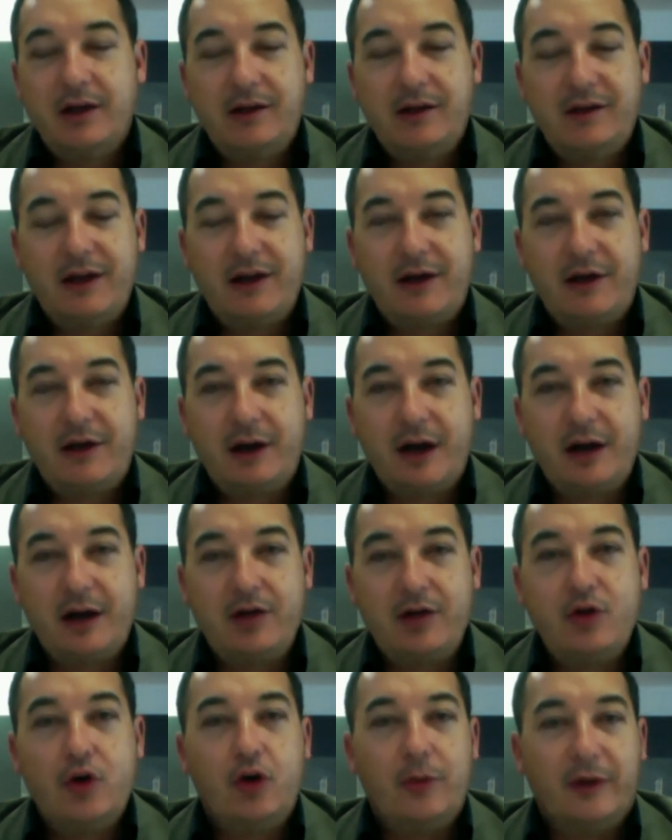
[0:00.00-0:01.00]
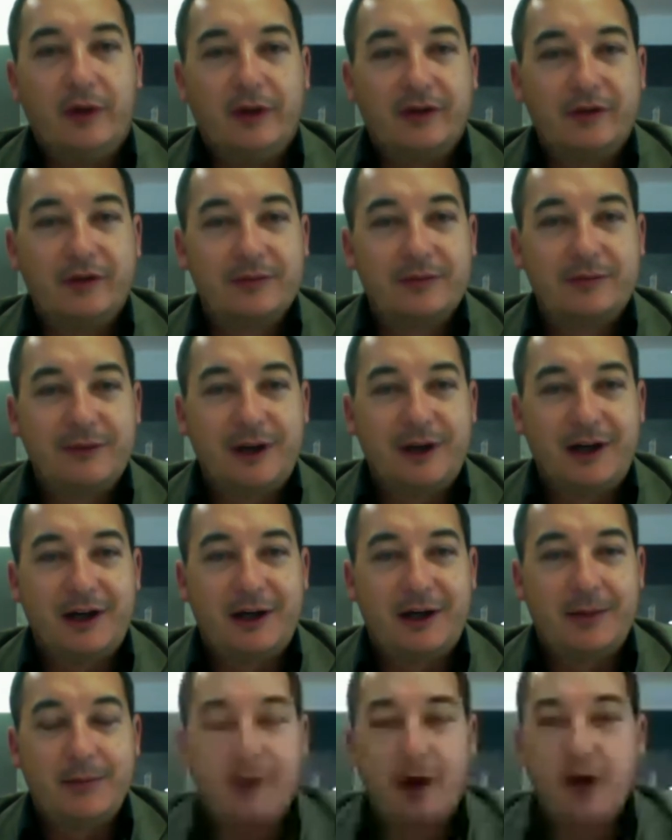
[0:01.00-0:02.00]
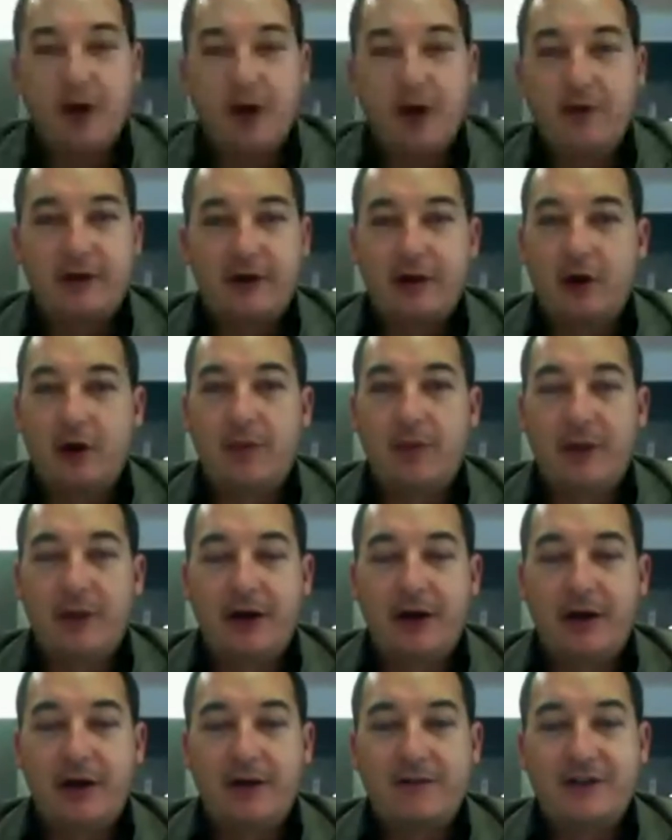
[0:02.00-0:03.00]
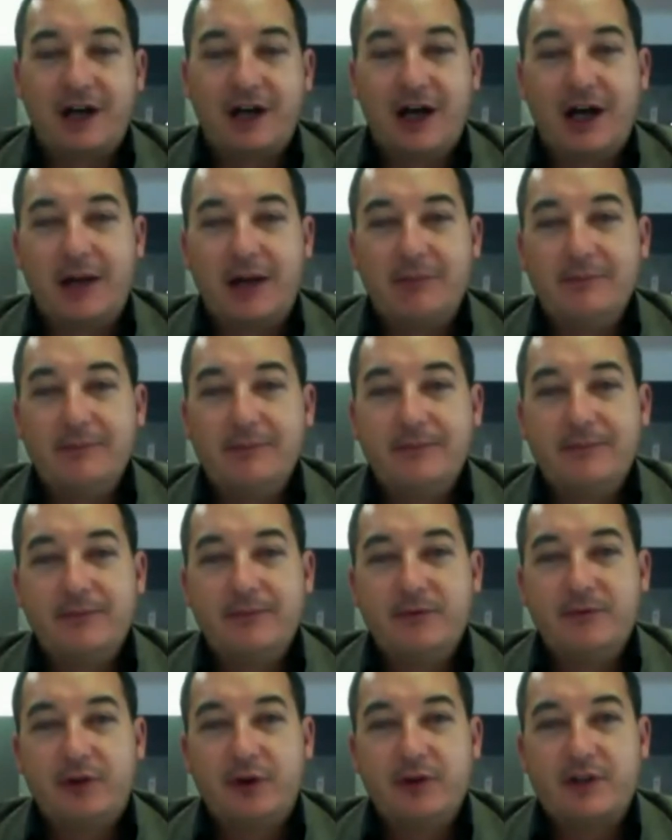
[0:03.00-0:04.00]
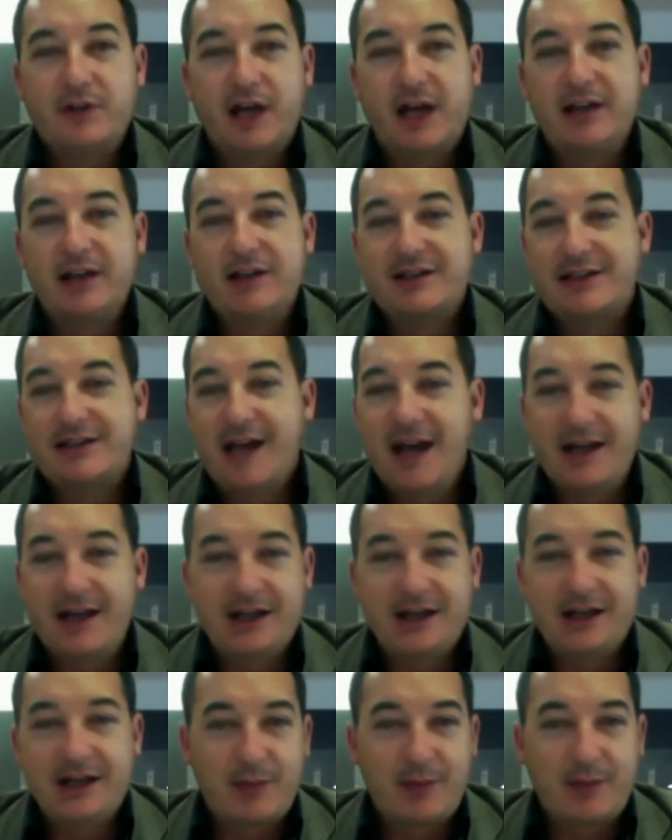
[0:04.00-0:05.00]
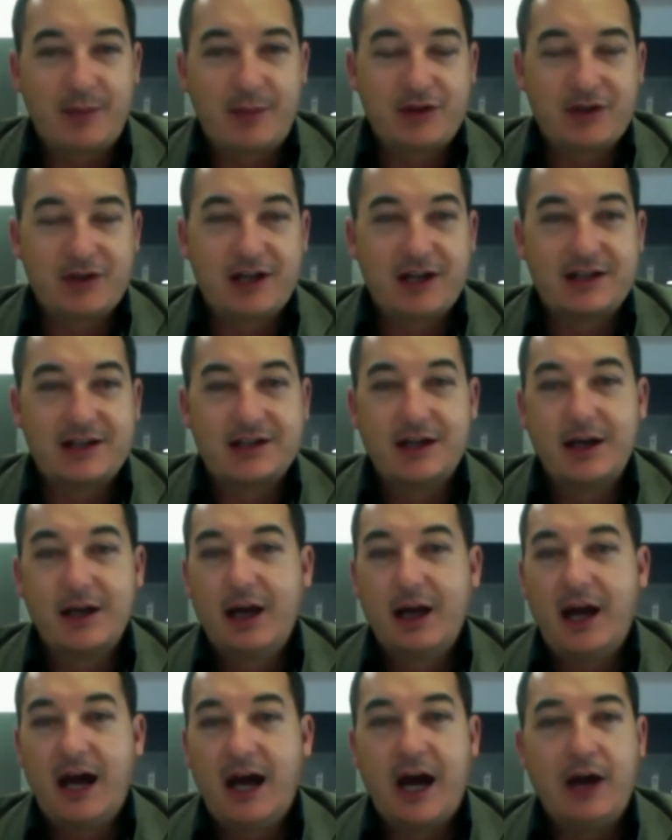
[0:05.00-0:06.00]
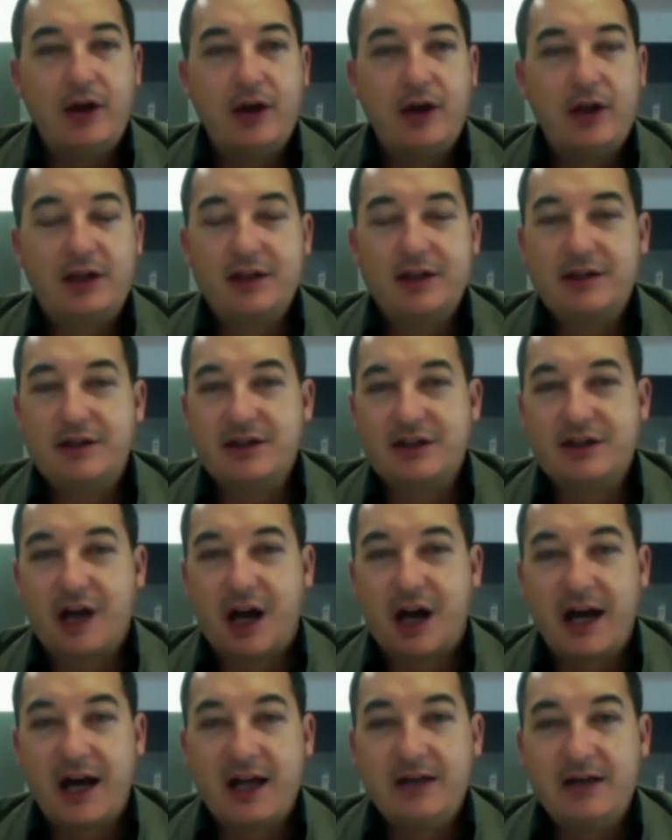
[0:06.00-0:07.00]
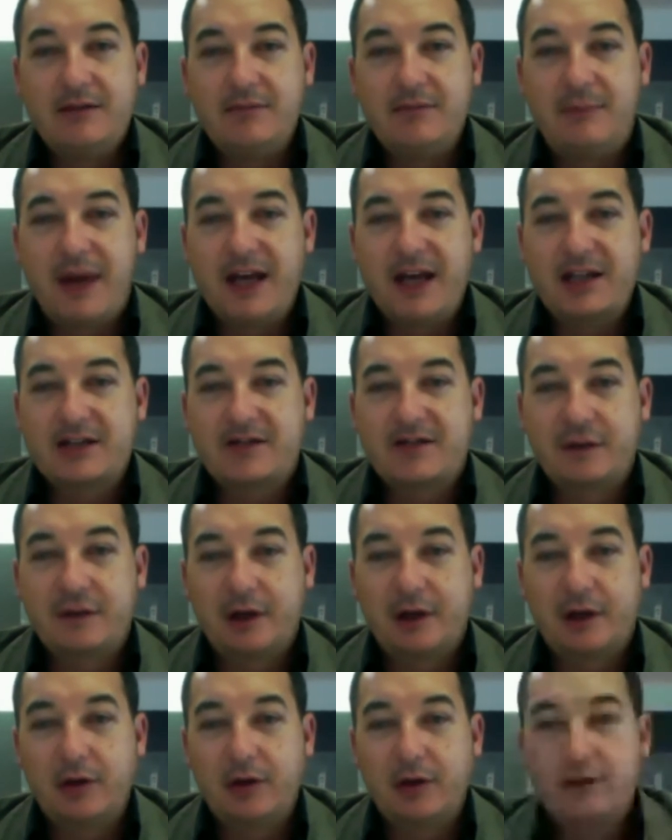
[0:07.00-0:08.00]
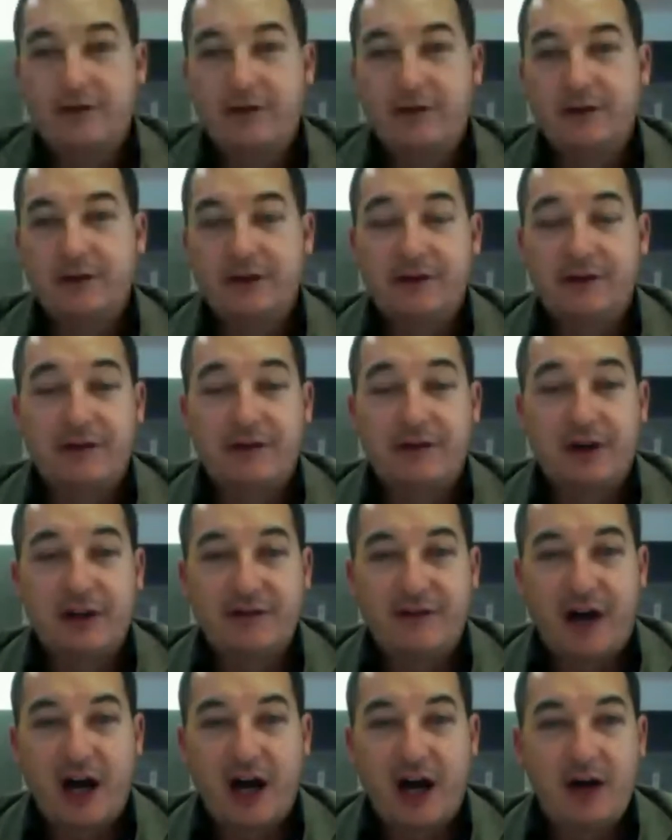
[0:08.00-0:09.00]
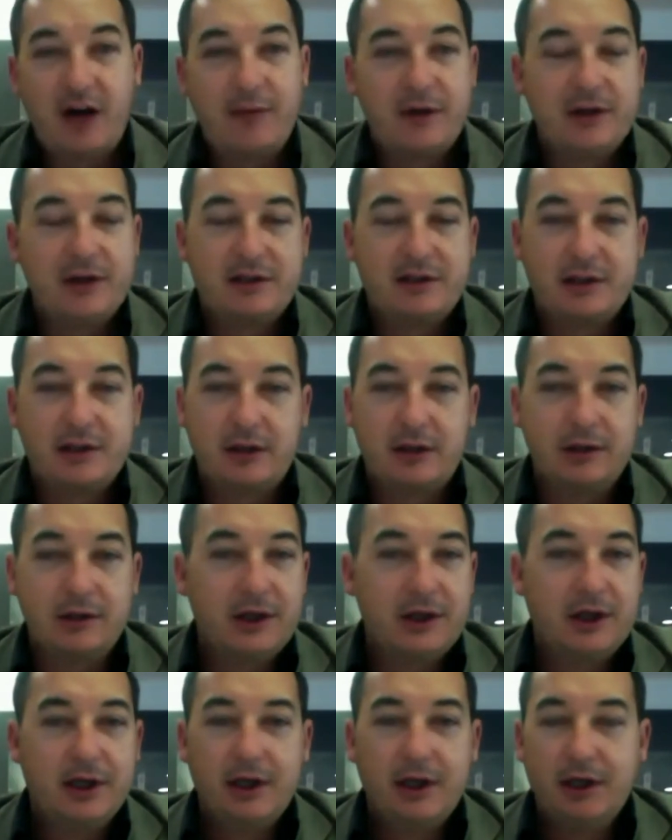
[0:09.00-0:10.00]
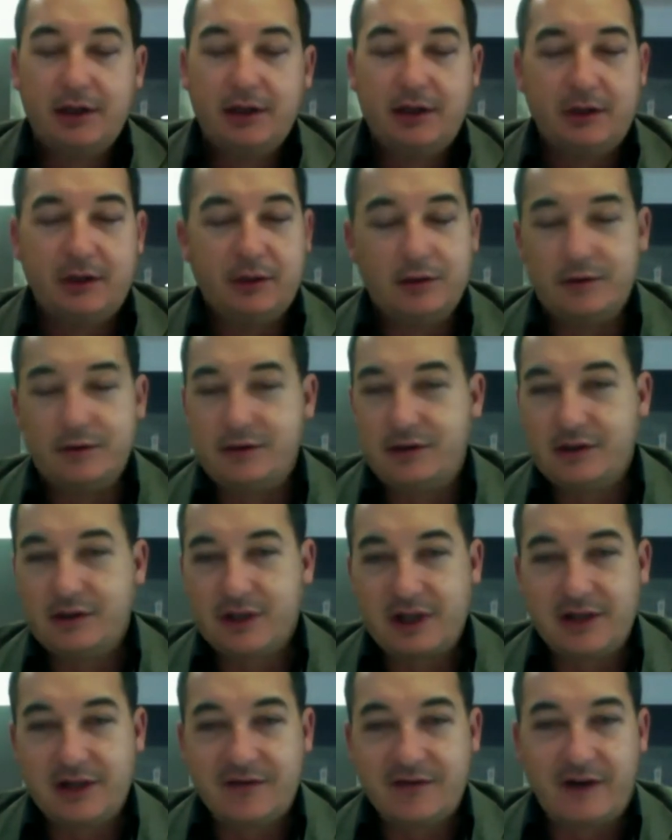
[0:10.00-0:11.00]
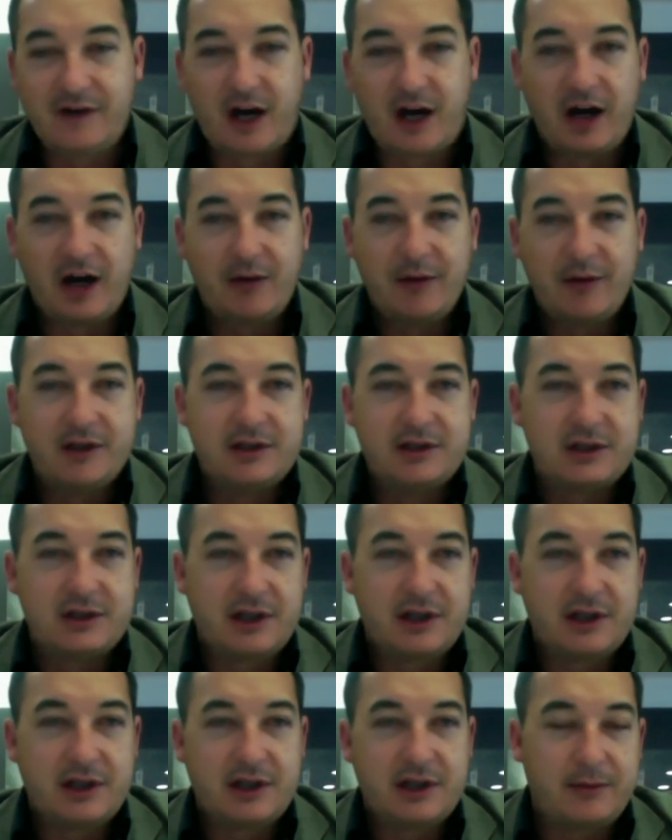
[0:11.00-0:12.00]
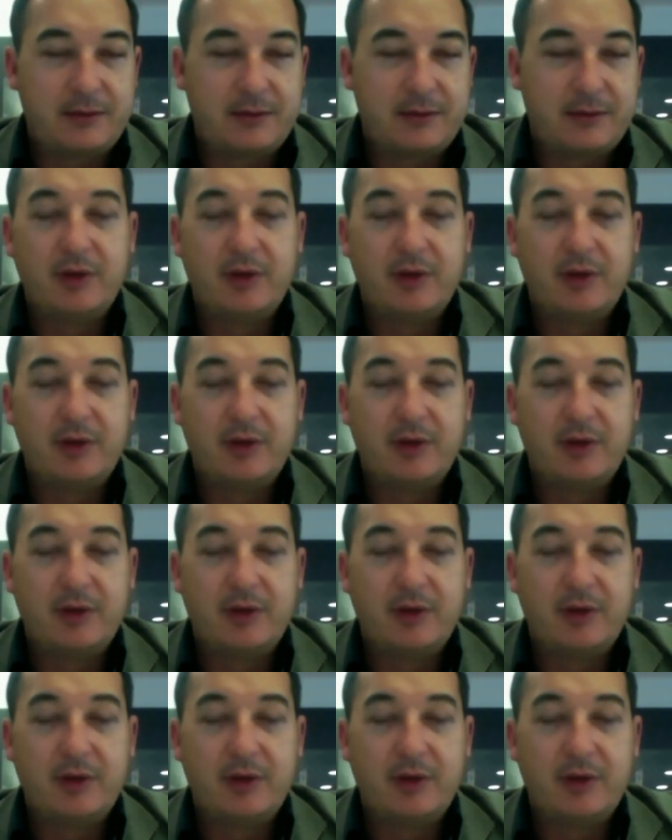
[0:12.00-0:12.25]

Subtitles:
they're enormous over a long period of time. So it's understanding that process, how you can design best for different environments. You know, there's the environment. I'm doing a